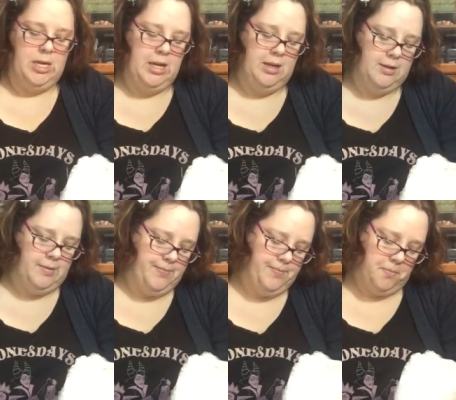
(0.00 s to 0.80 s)

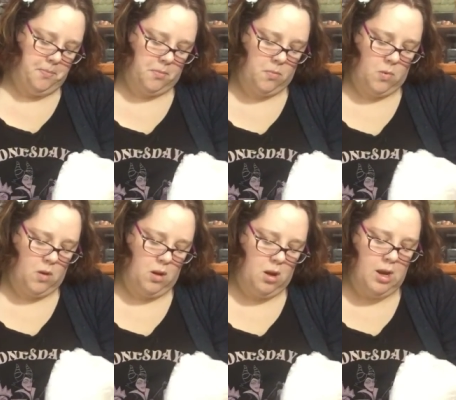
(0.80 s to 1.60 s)
knees
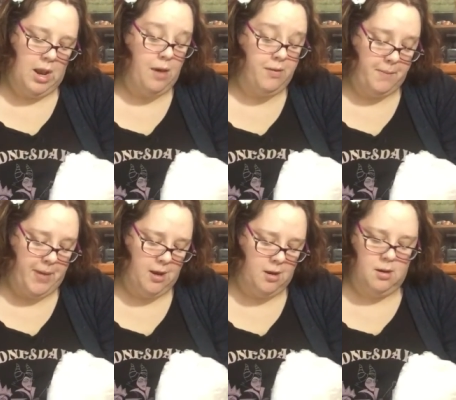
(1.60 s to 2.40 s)
and how they
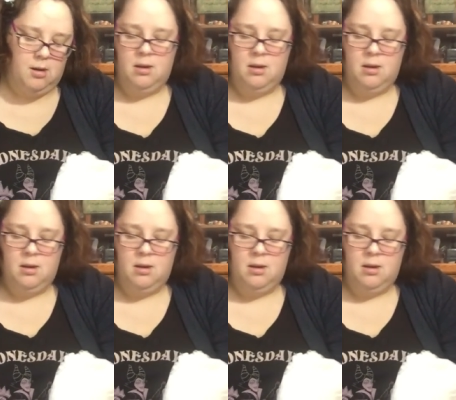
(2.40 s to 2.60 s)
bend.